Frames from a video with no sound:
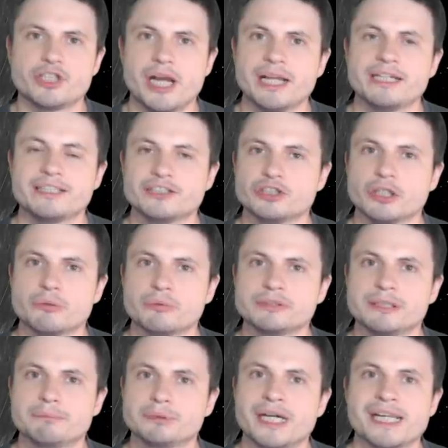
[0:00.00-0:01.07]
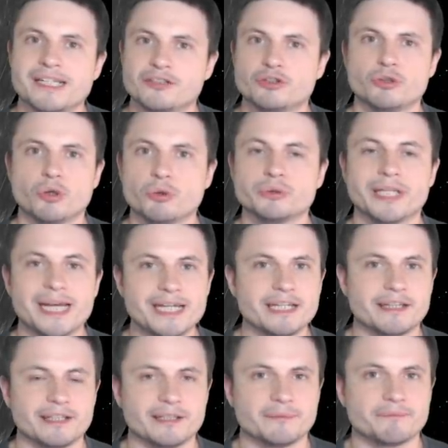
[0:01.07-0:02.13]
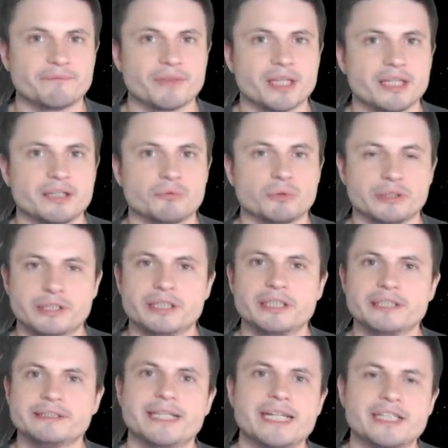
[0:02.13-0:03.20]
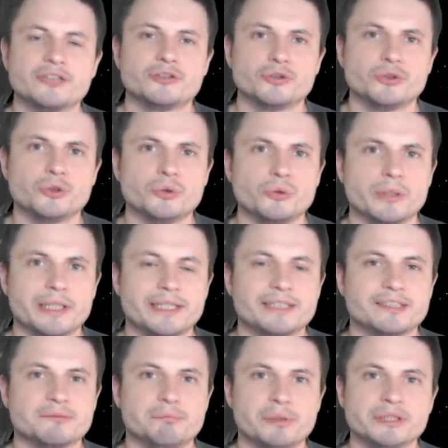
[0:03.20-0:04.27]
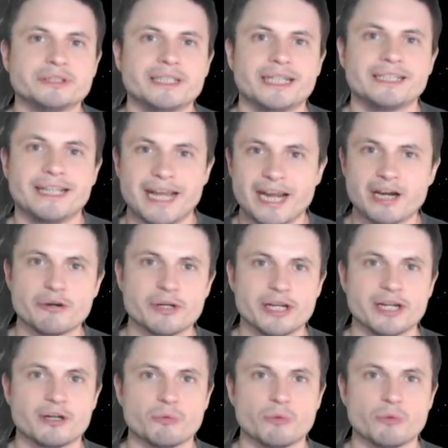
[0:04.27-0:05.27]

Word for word: China is not really planning to own anything. What they're intending to do is build an area